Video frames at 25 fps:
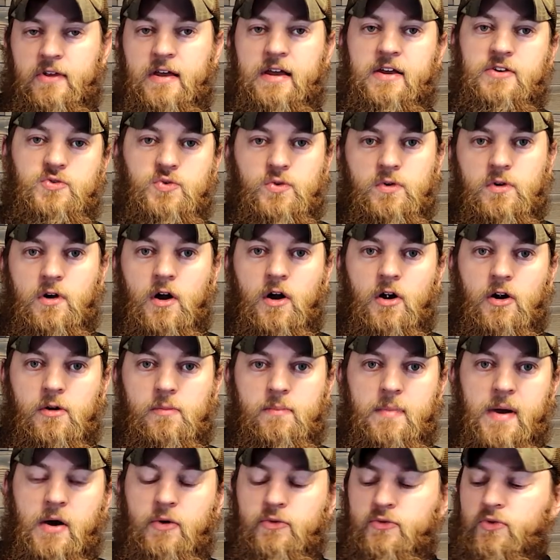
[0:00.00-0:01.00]
an actual
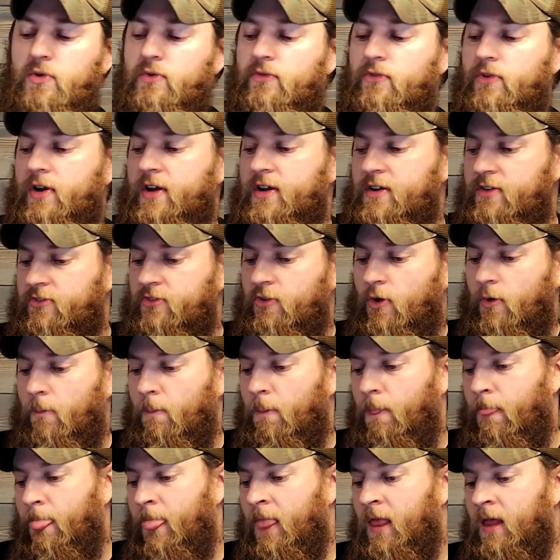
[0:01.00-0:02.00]
hard mount over it. So
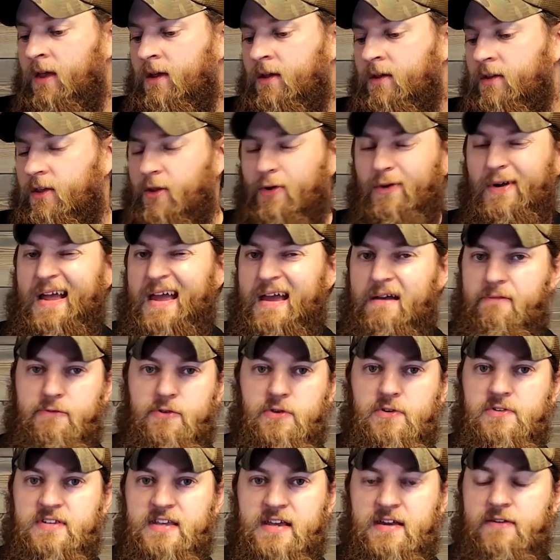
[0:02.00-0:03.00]
you don't have
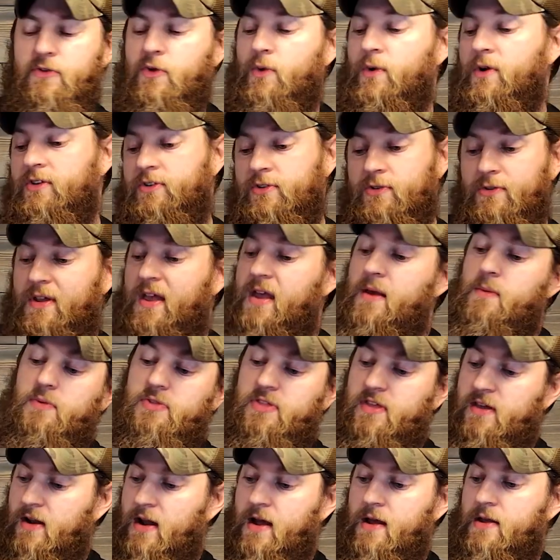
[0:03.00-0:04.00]
to do that if you want to. It came
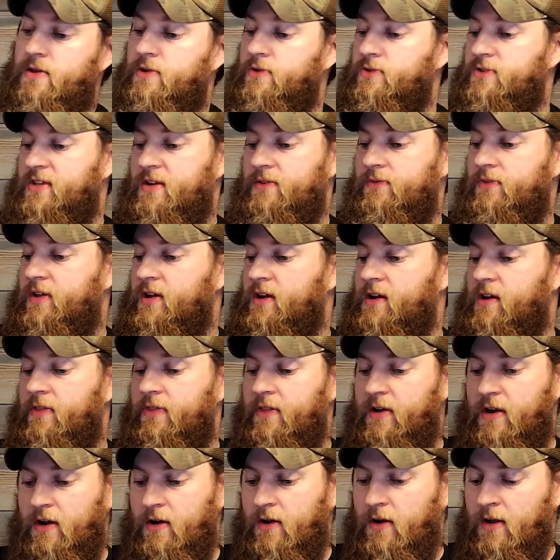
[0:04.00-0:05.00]
with it. I used everything on
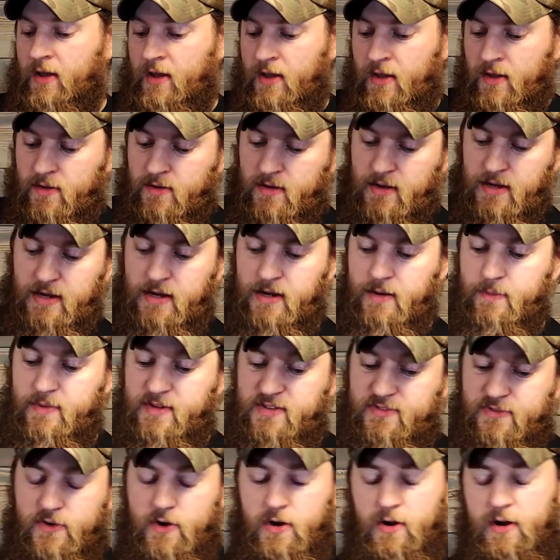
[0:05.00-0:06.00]
there.
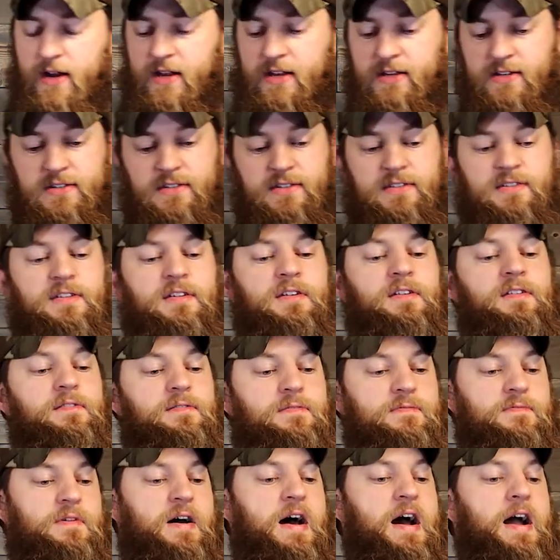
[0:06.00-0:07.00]
As far as
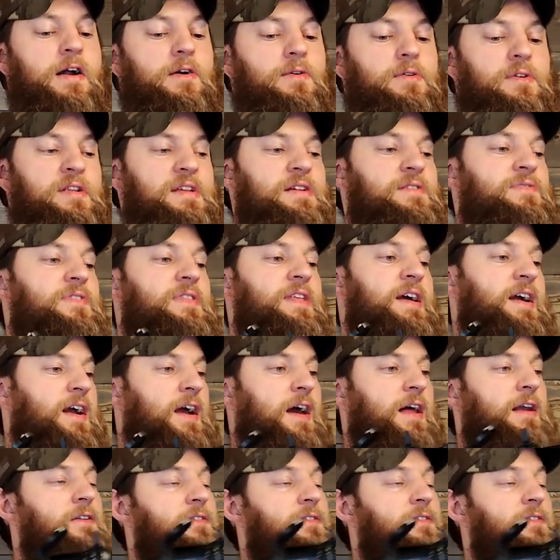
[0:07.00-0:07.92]
eye relief and that kind